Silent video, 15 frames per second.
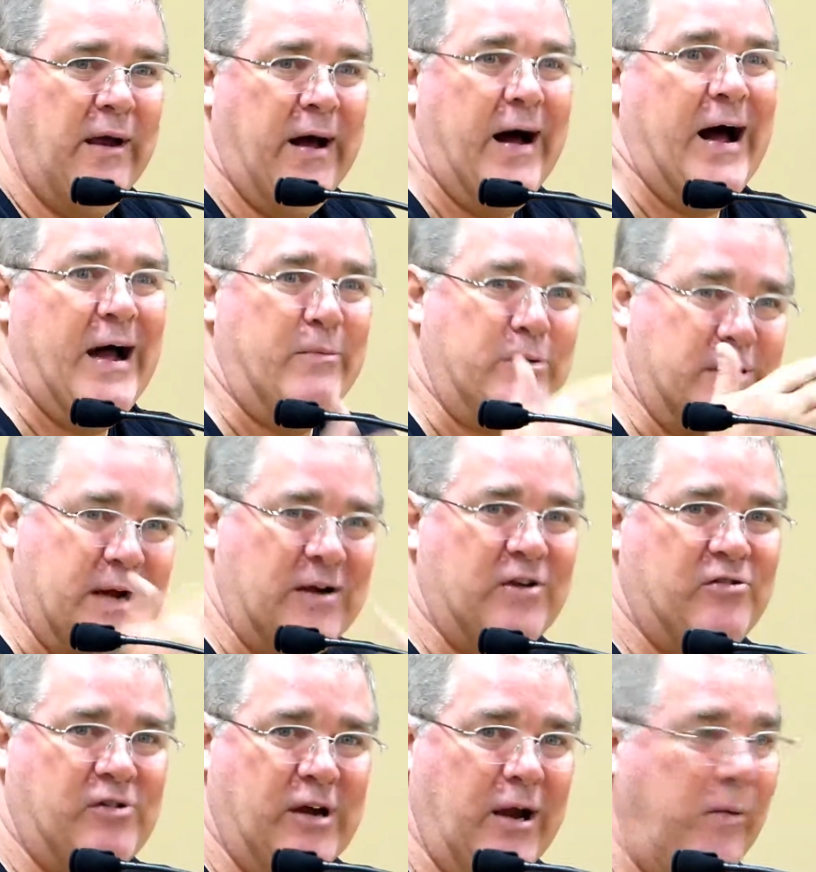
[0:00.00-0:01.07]
I would like to
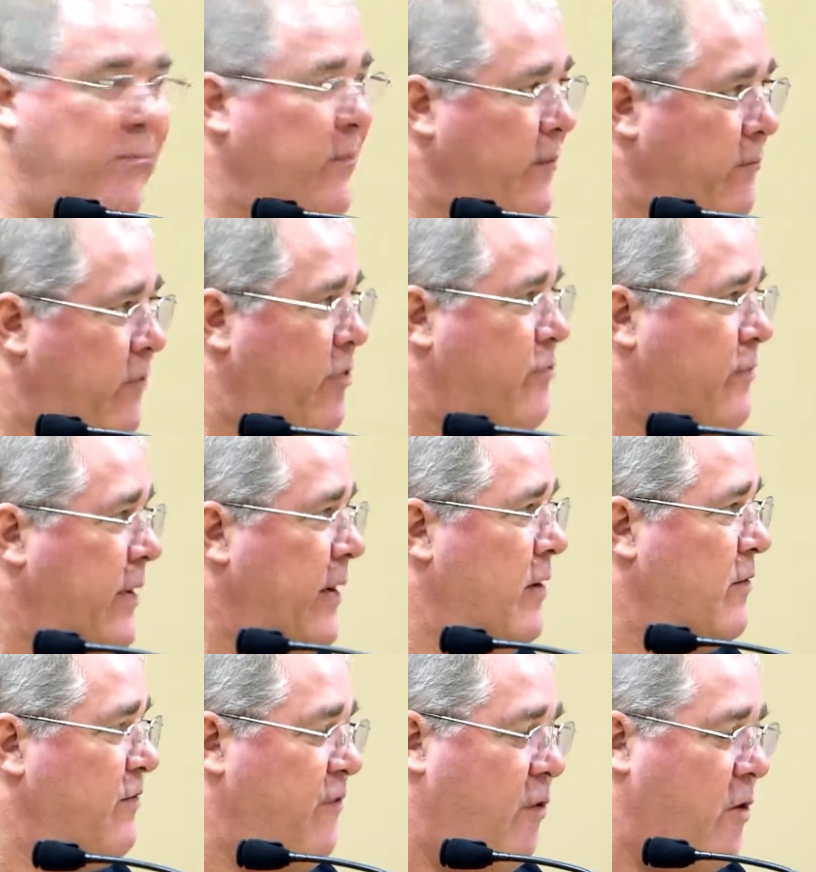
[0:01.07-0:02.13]
see the 3 or
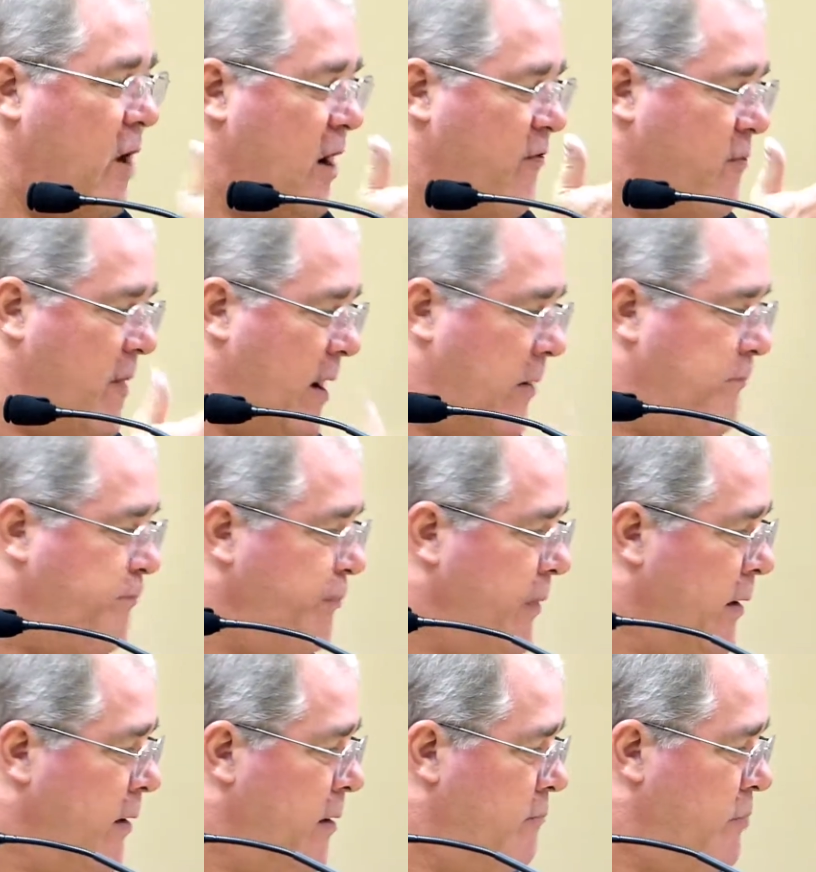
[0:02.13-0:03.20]
4, however many
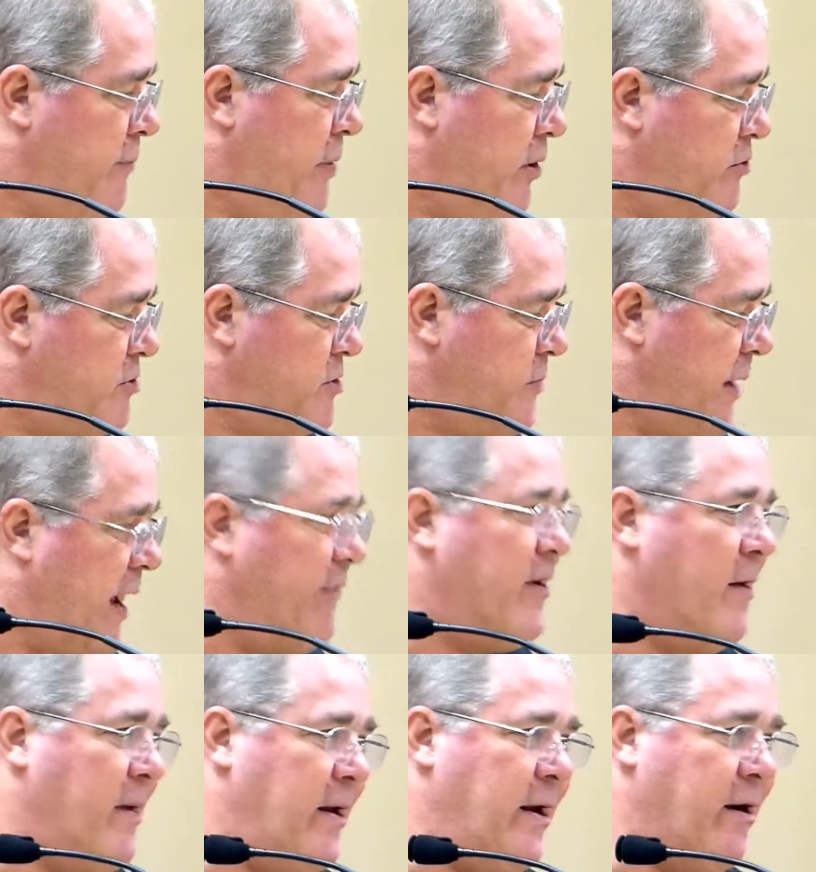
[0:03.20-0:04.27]
proposals we have,
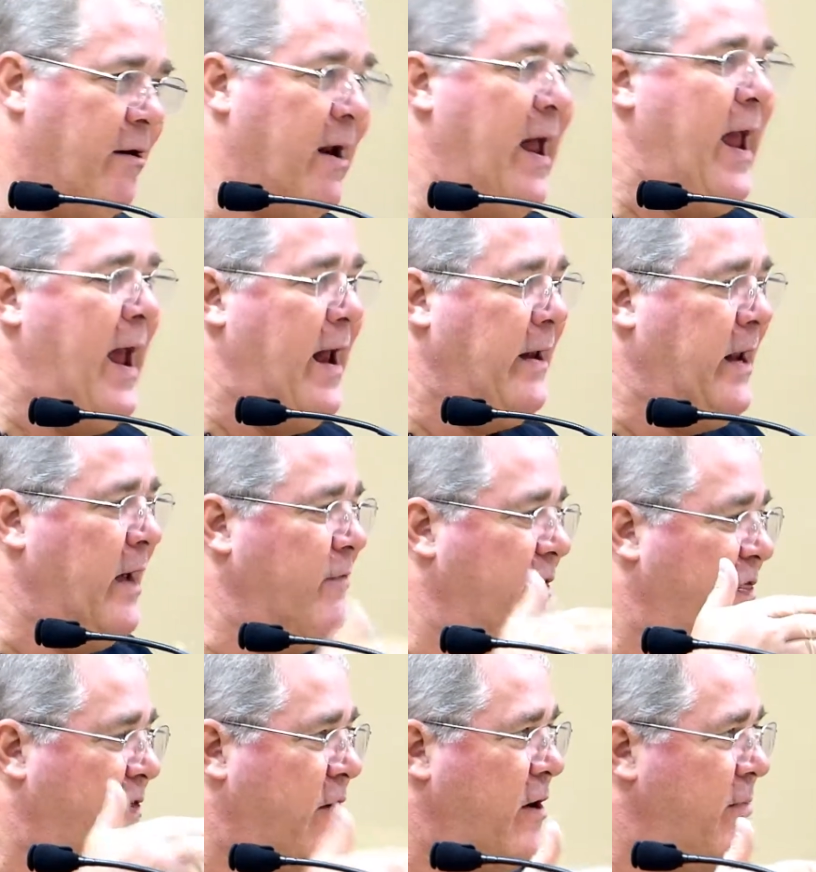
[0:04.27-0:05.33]
come in here and give a
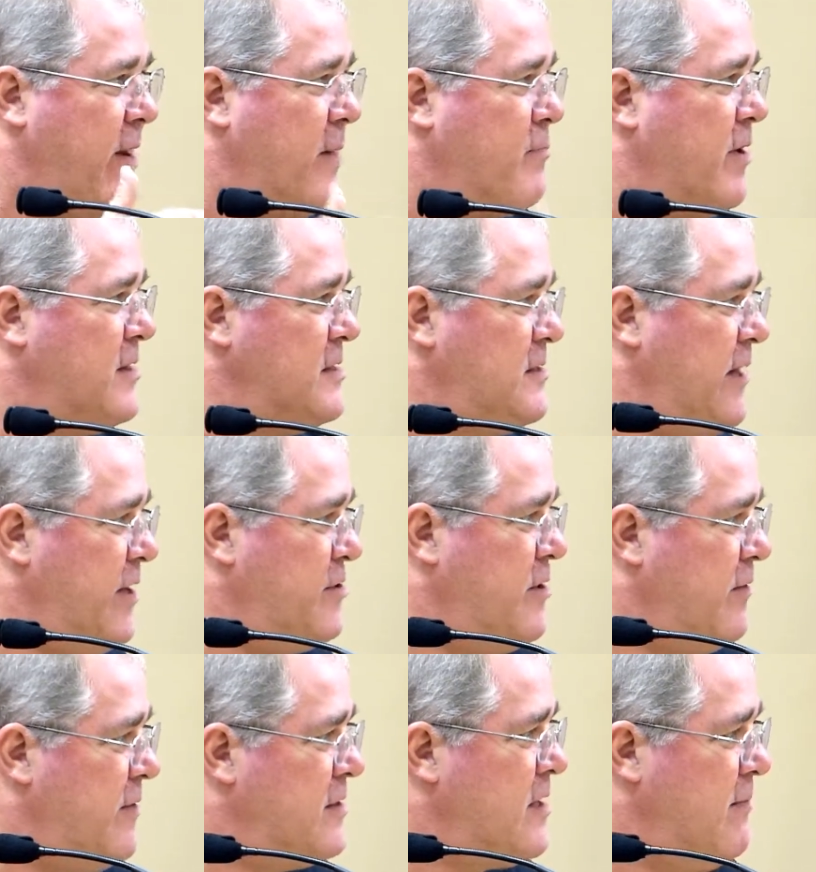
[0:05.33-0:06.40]
30-minute presentation to
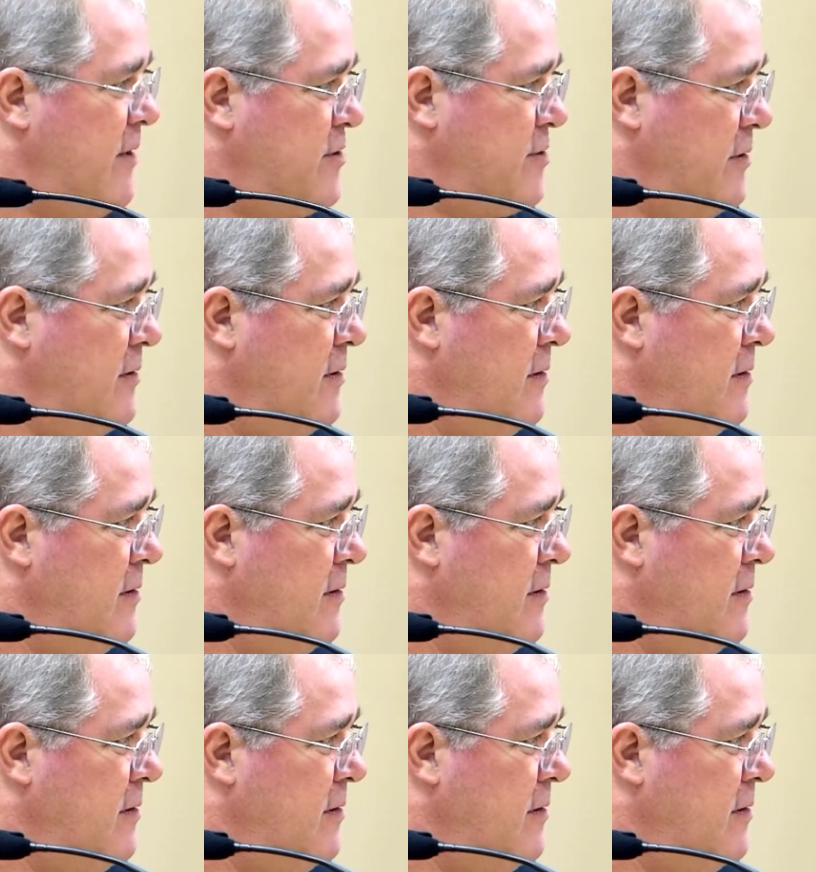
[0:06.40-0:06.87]
this commission,